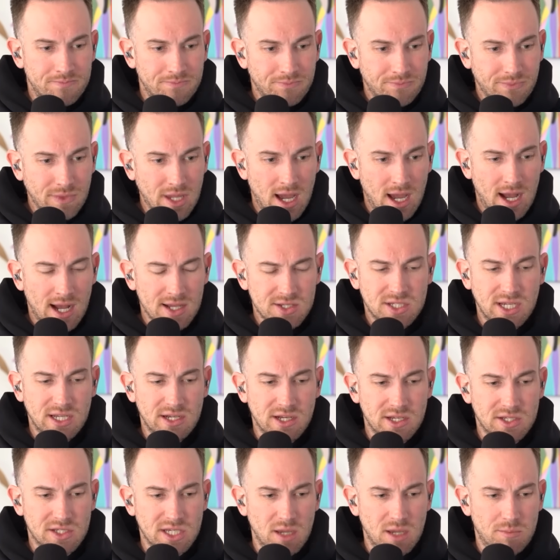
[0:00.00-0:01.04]
Ask
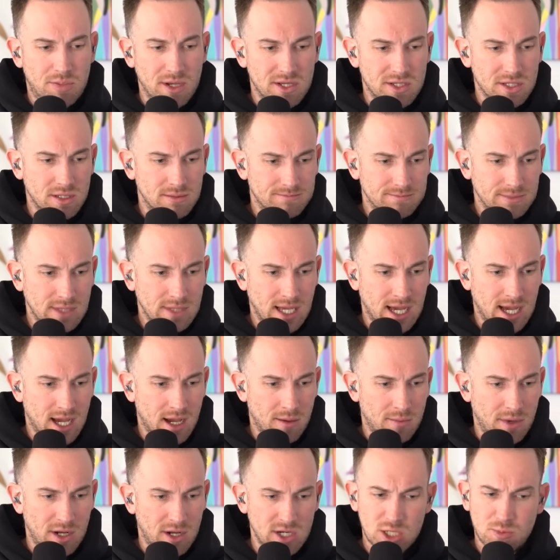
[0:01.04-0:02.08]
TGC, Pezza.
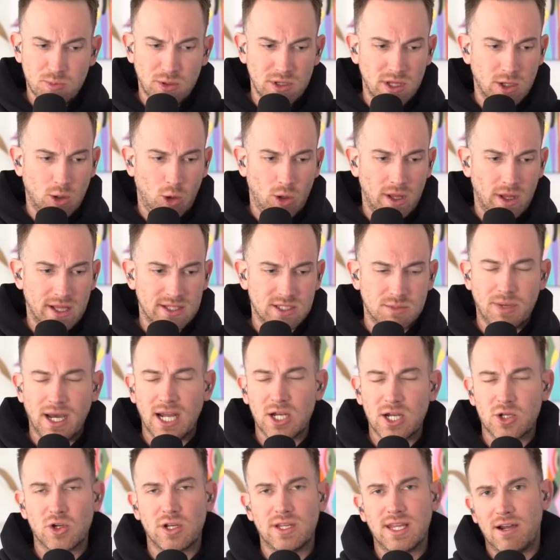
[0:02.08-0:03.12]
I just put the call out to
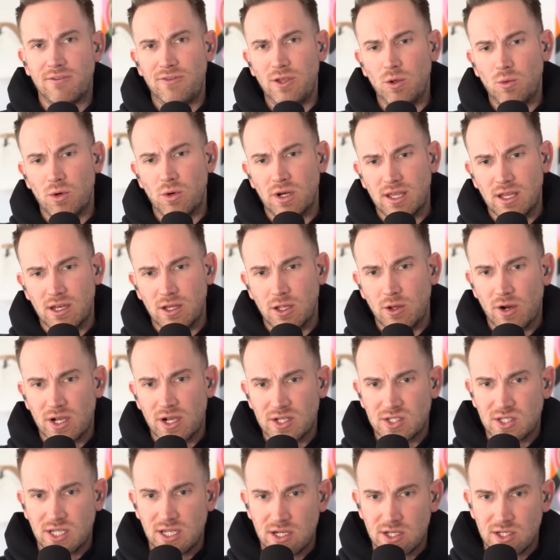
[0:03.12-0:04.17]
Patreon. Now, if you want to get in your
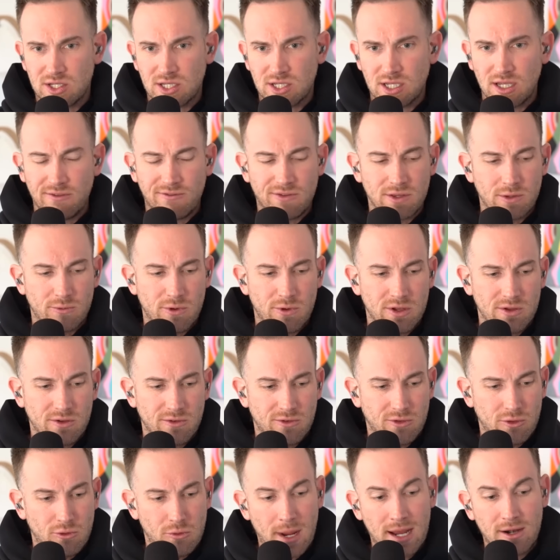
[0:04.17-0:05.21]
Ask TGC for the
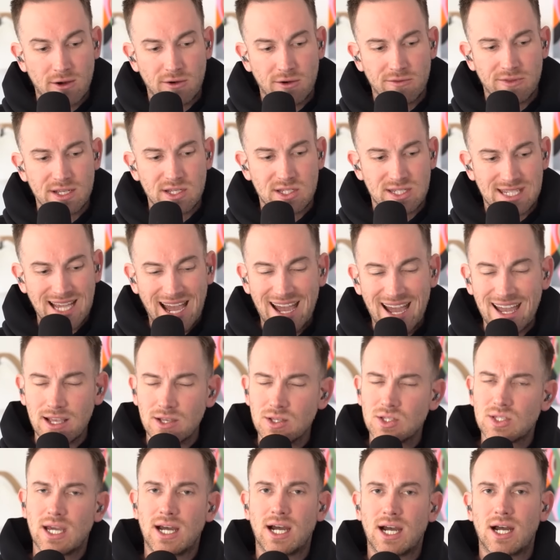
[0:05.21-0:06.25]
remainder of these
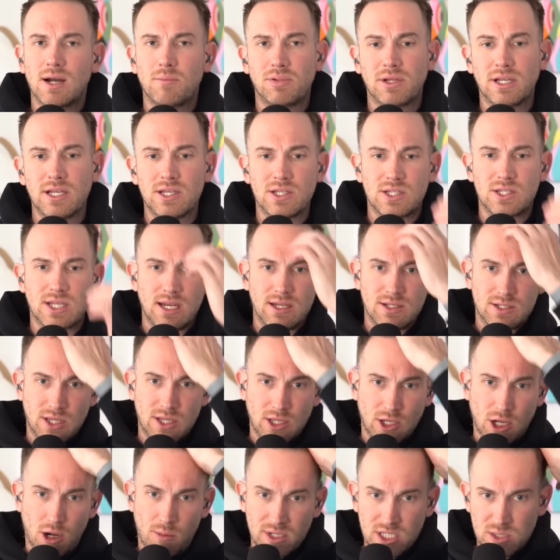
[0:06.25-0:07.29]
days, please get into the
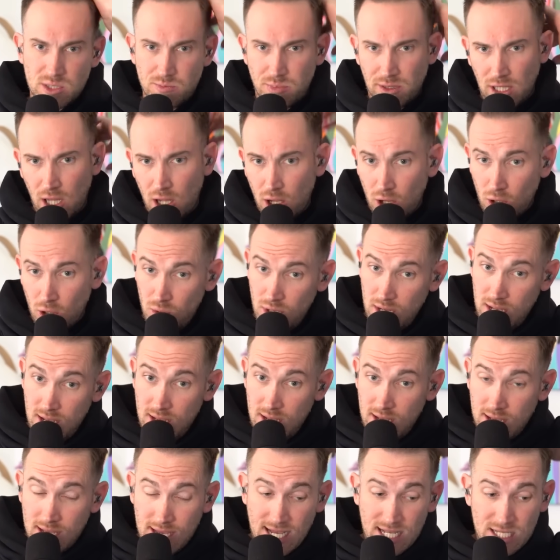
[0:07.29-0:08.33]
comments below,
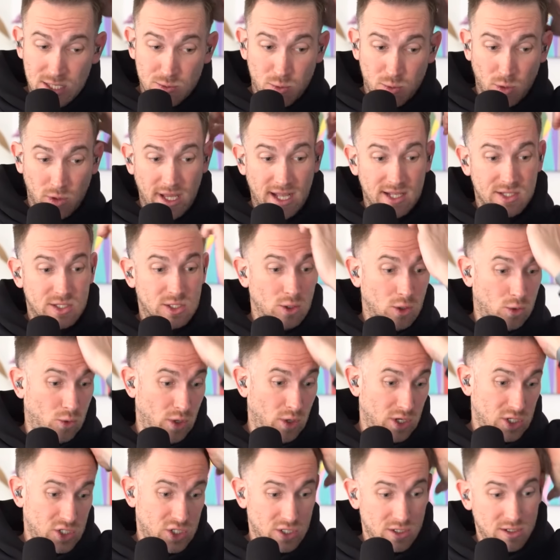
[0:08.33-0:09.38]
and we'll answer your
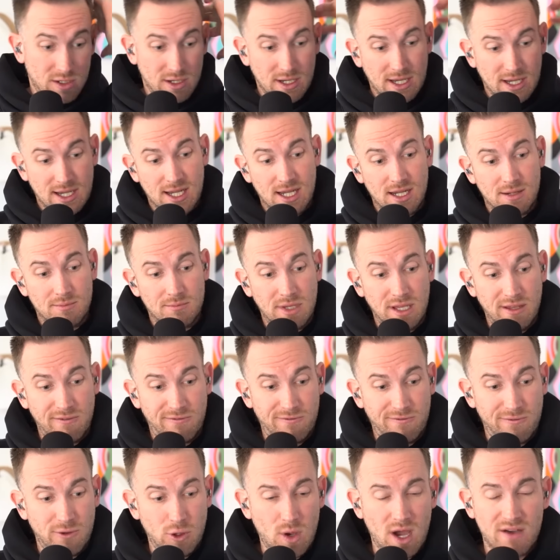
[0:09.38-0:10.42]
question
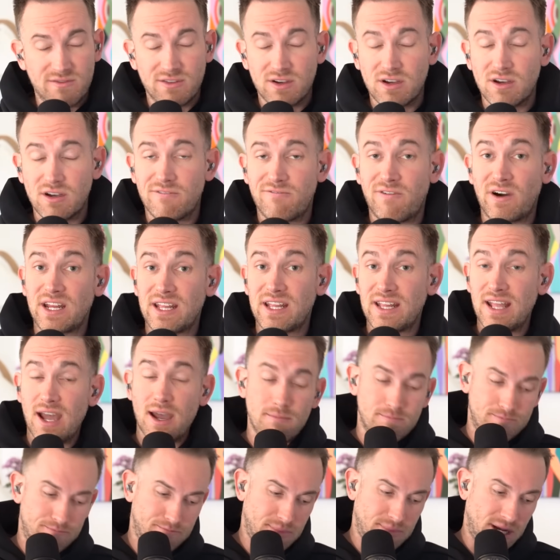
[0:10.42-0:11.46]
if you have a funny
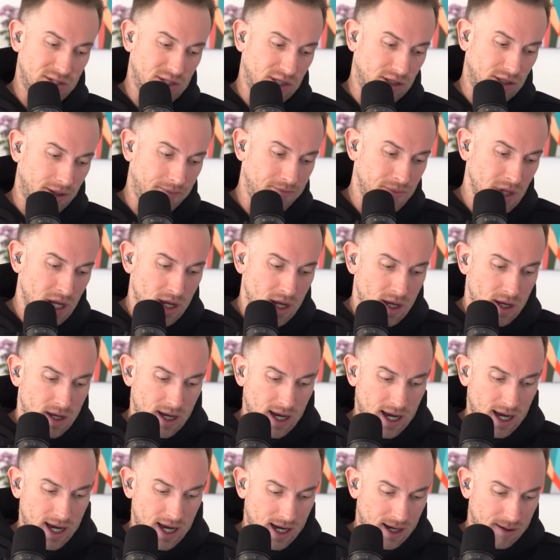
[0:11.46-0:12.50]
name, basically.
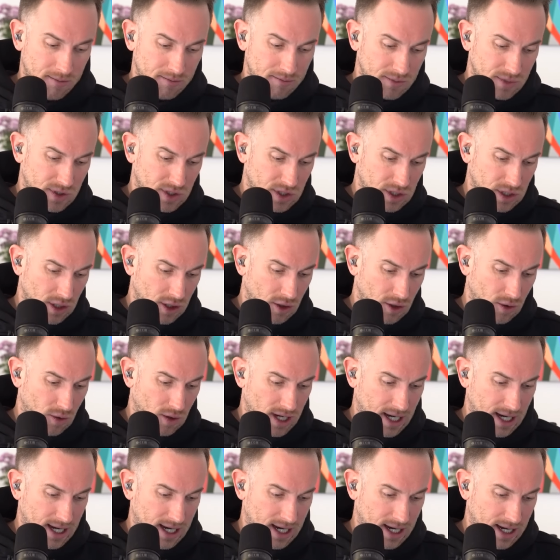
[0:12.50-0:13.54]
So
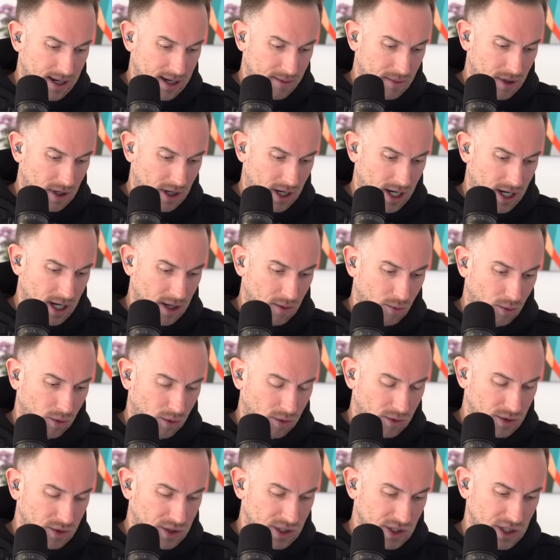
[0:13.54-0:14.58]
I
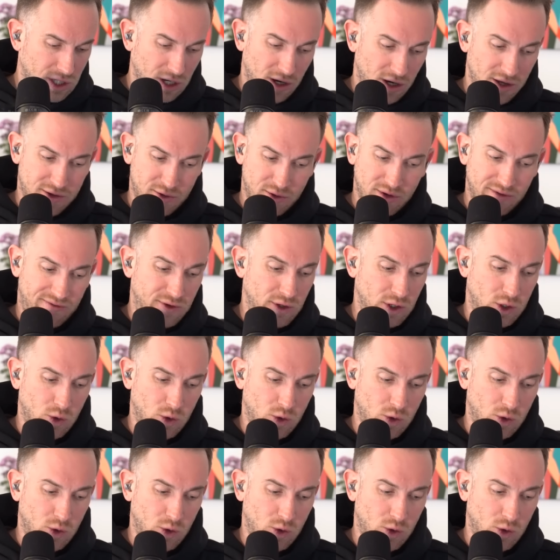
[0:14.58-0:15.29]
will just go through a few